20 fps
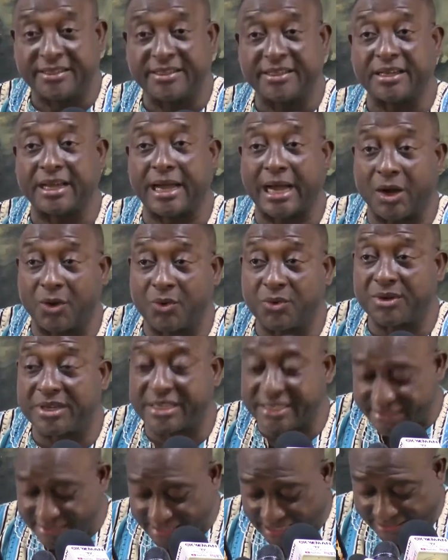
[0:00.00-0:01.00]
How
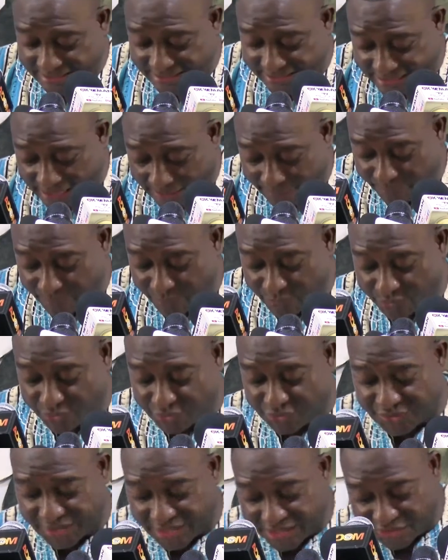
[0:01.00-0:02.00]
is that sum to
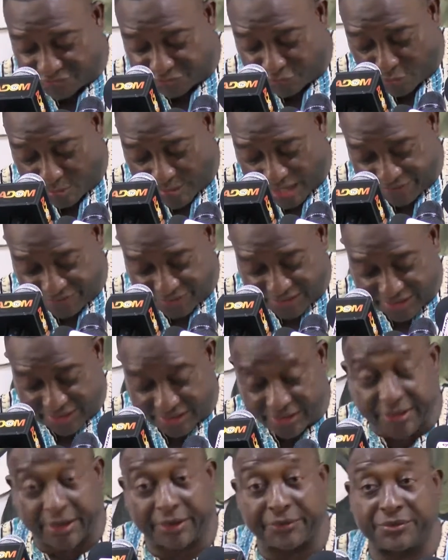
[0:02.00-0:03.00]
transform
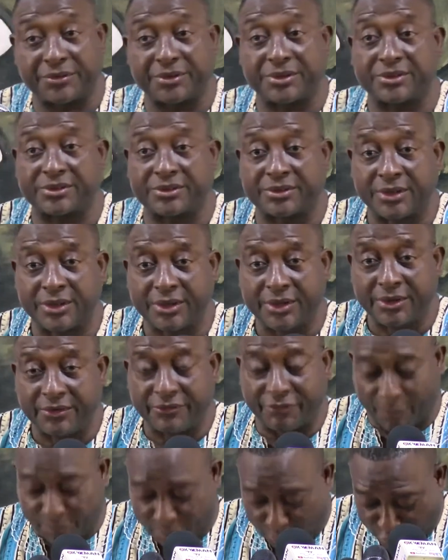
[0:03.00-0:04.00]
African countries
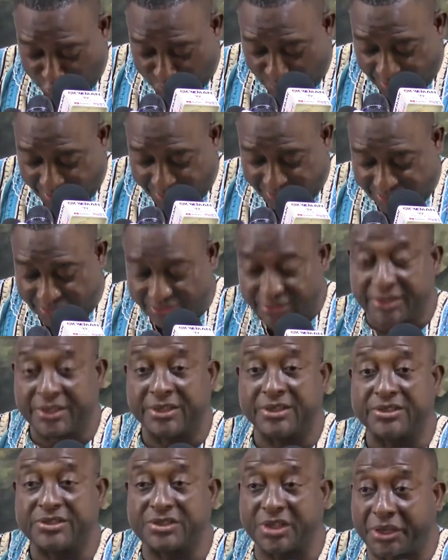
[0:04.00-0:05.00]
for prosperity,
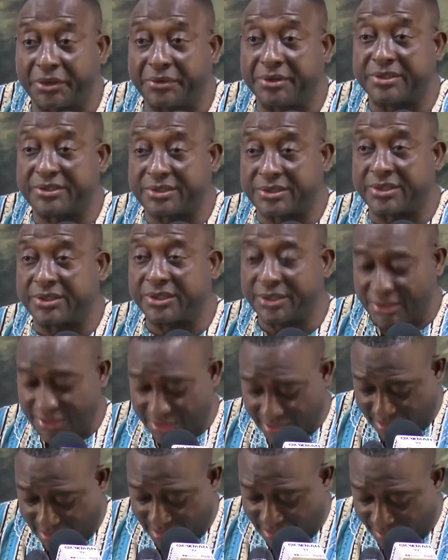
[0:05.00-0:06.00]
security,
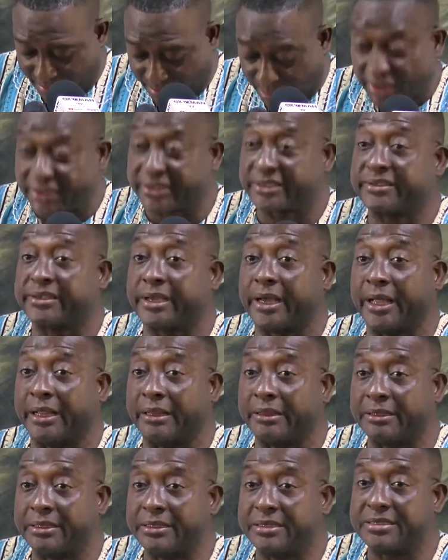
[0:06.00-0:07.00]
and
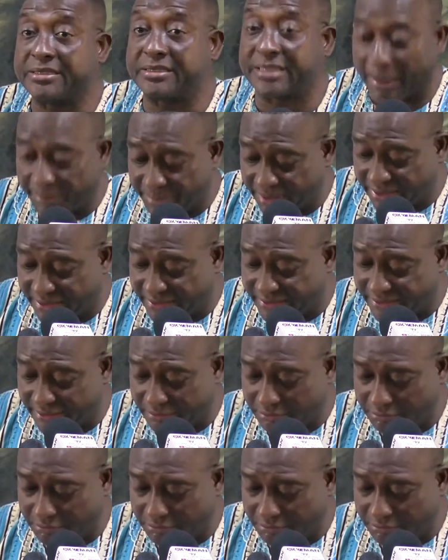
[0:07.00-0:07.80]
political stability?